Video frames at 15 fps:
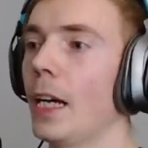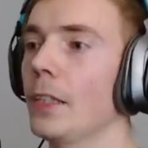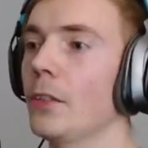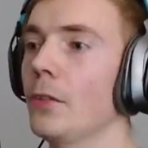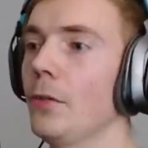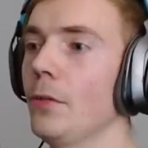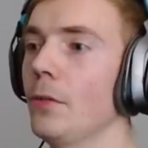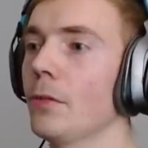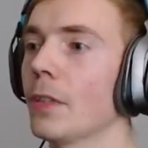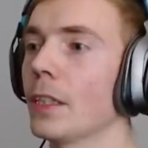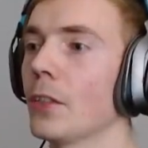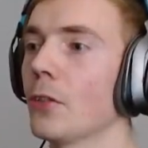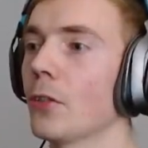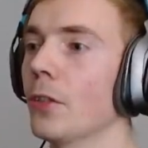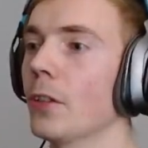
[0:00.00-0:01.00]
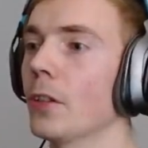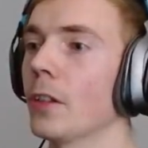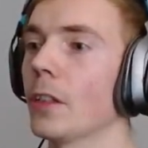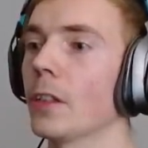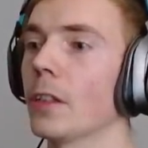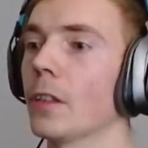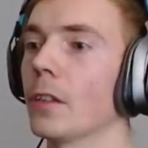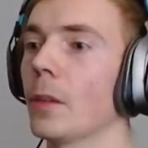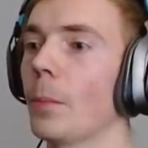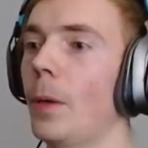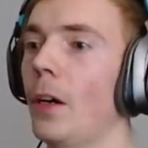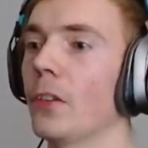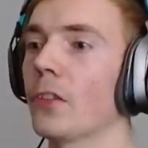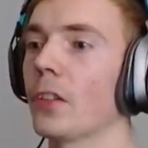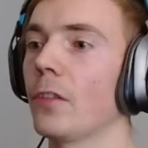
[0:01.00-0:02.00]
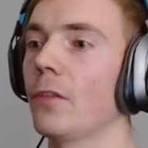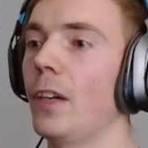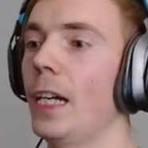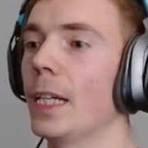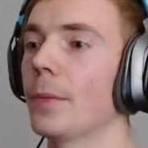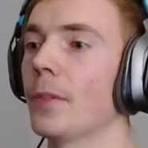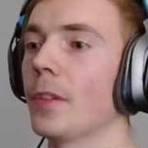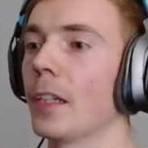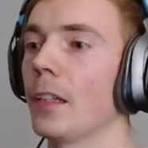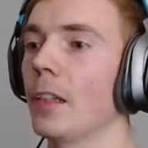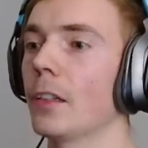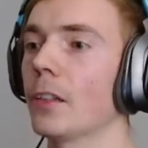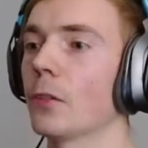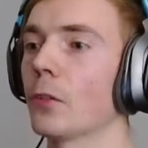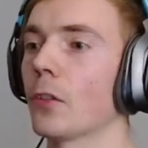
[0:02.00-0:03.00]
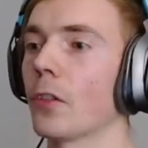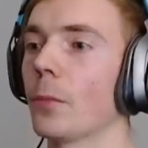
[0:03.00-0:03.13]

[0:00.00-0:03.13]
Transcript: do enjoy the positive vibes that a lot of North